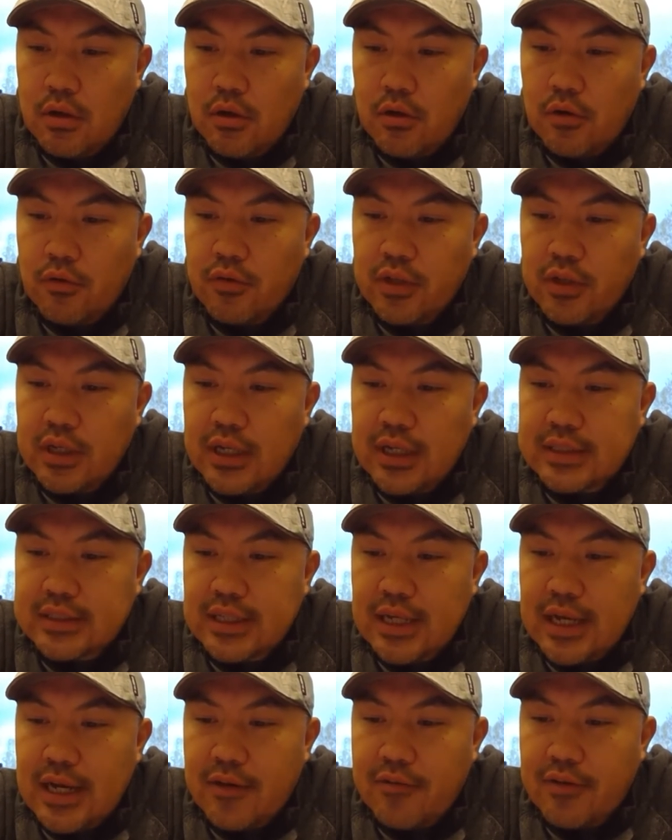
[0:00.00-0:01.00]
Over the next
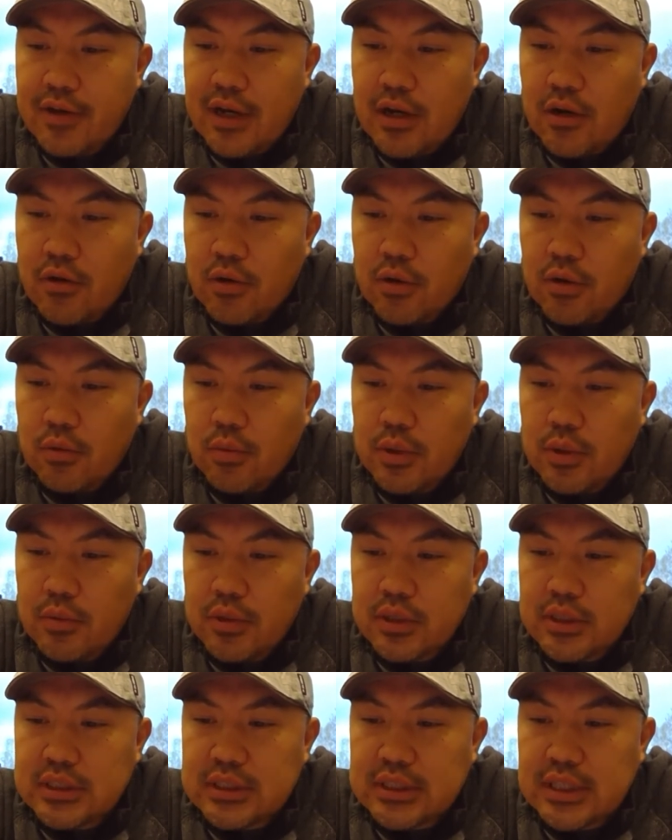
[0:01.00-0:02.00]
half an hour, we
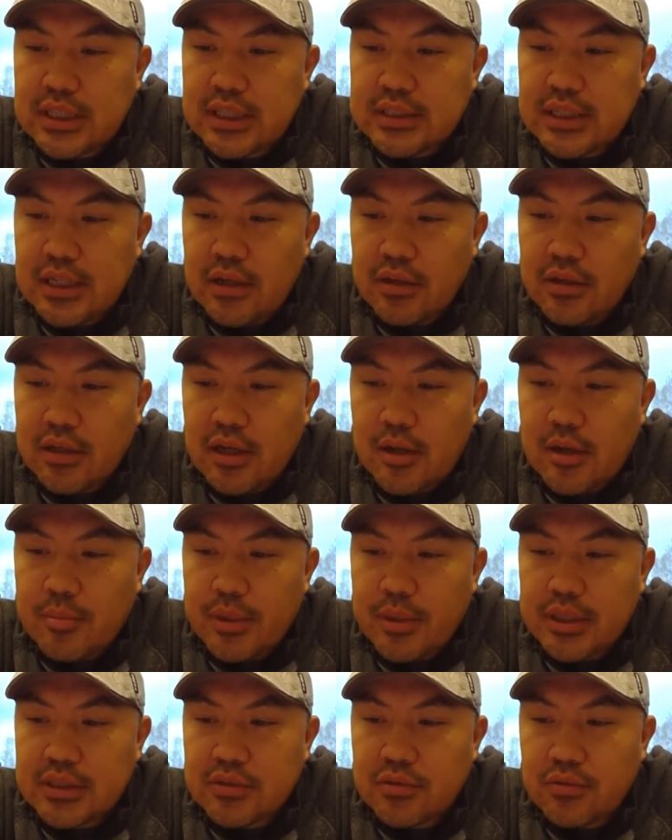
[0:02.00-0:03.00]
will discuss health
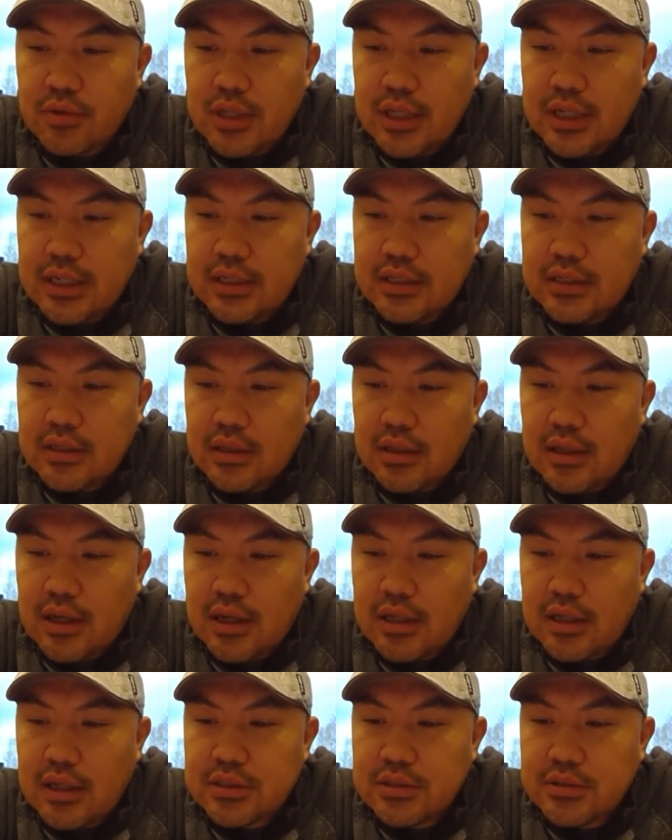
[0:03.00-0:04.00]
topics related to
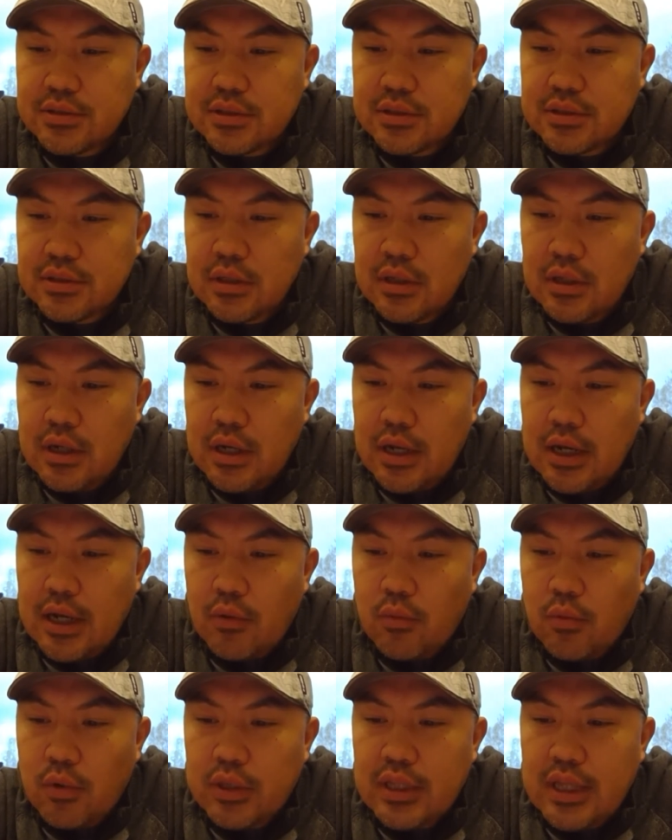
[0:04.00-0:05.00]
lawsuits
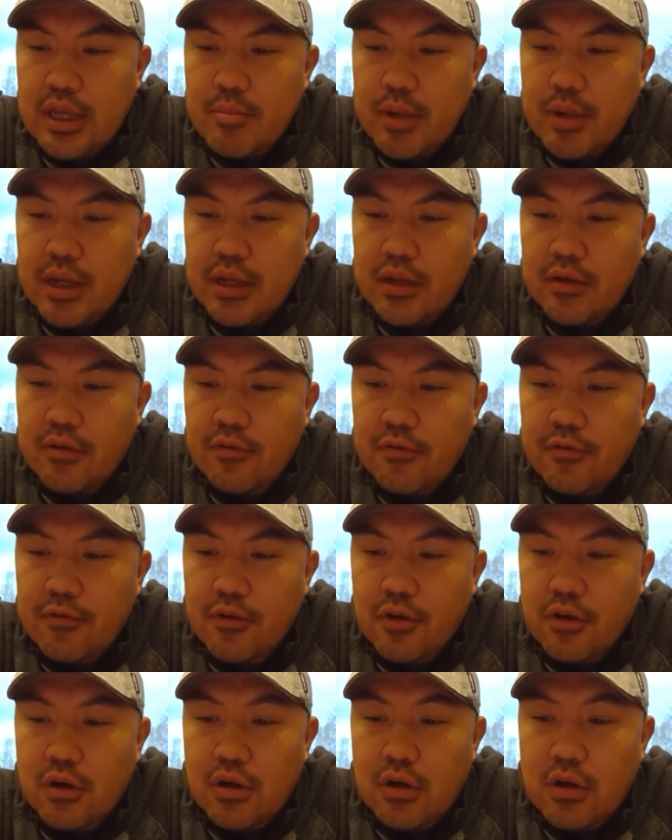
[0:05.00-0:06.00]
and what they mean
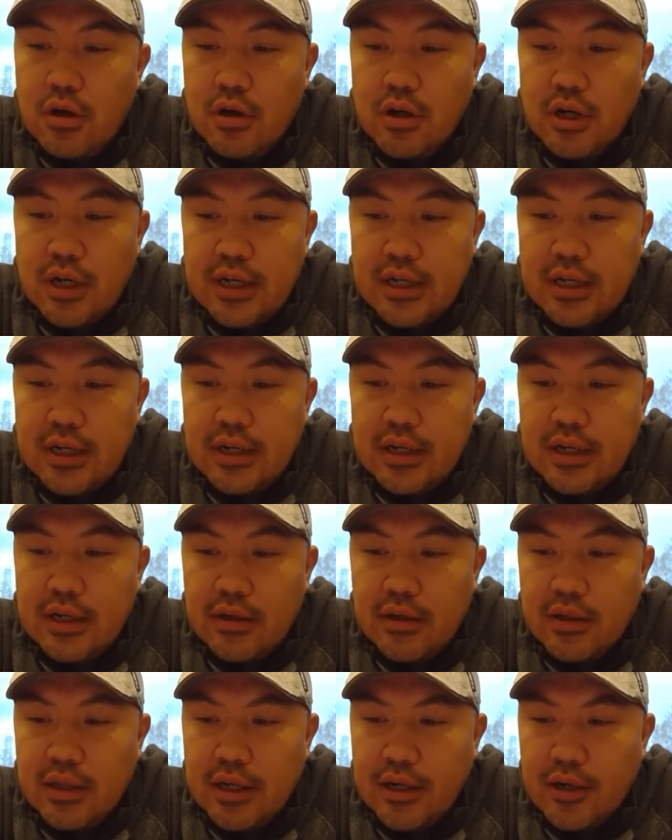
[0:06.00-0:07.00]
for our Indian
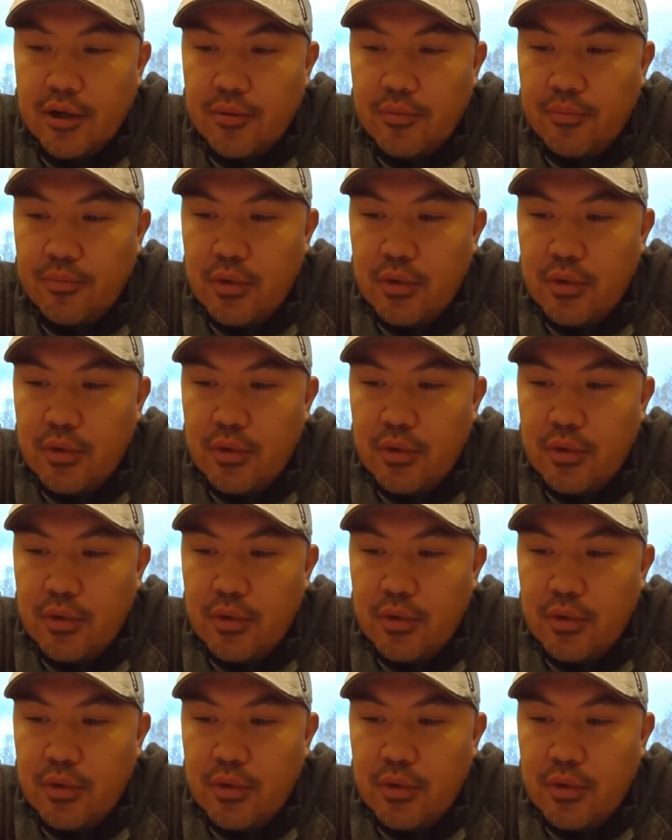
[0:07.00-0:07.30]
healthcare.